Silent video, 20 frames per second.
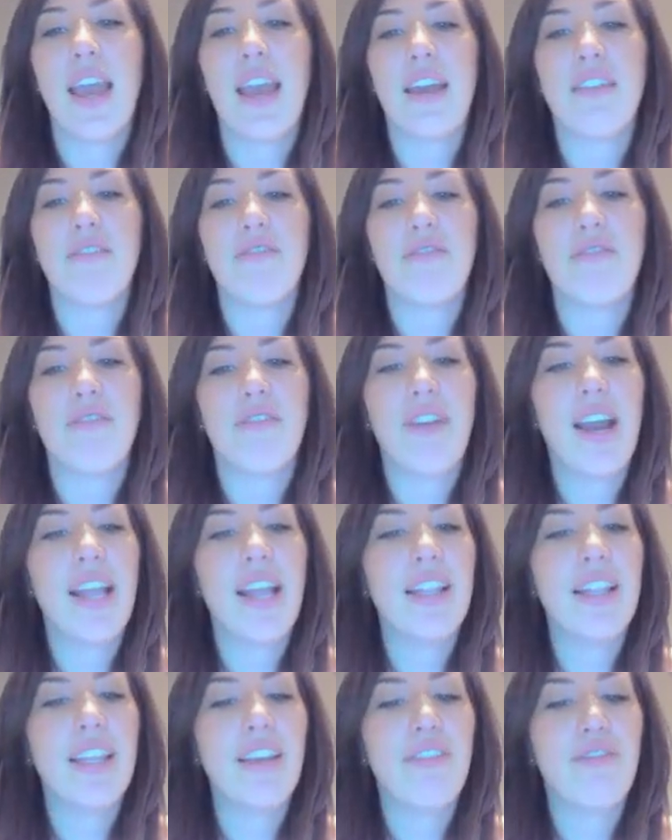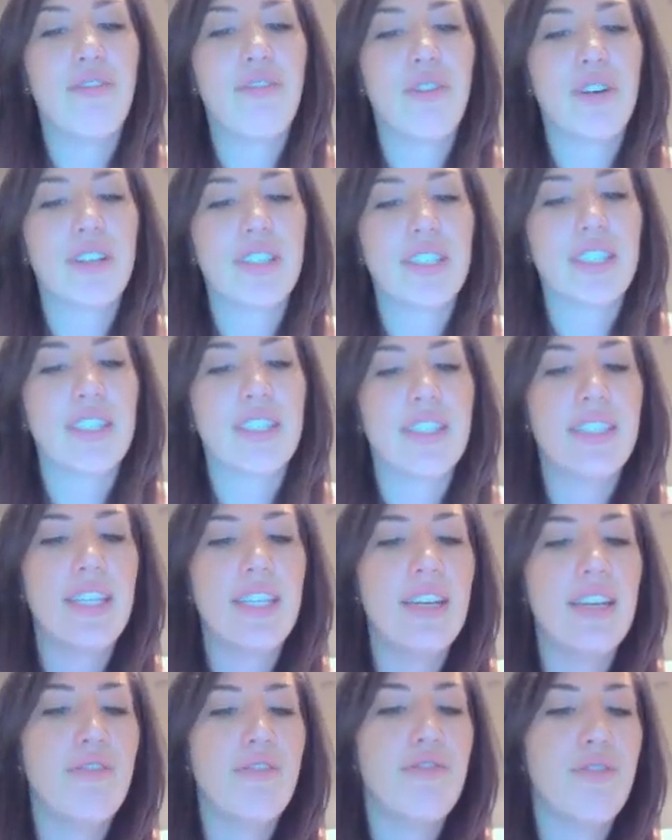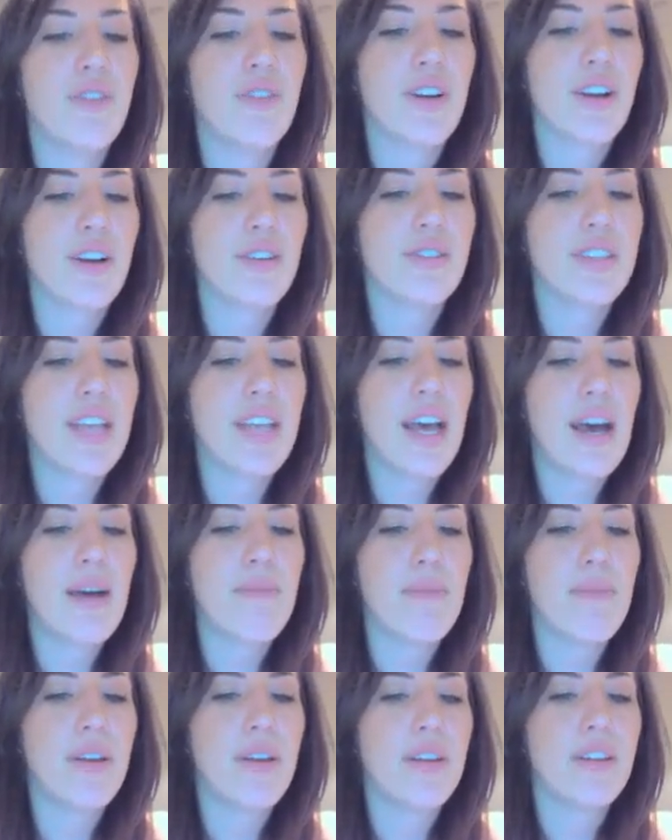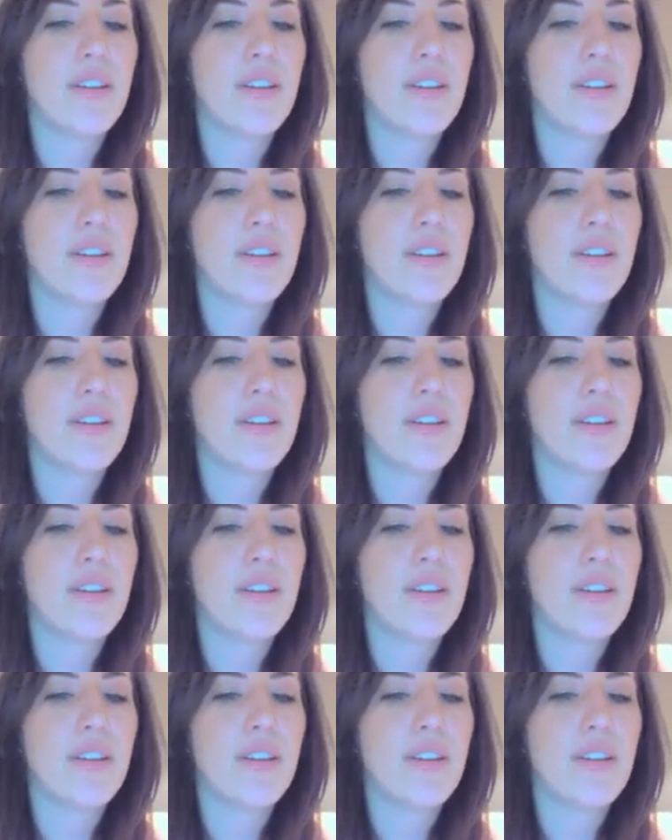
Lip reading: And finally, 4, 16, 4 goes up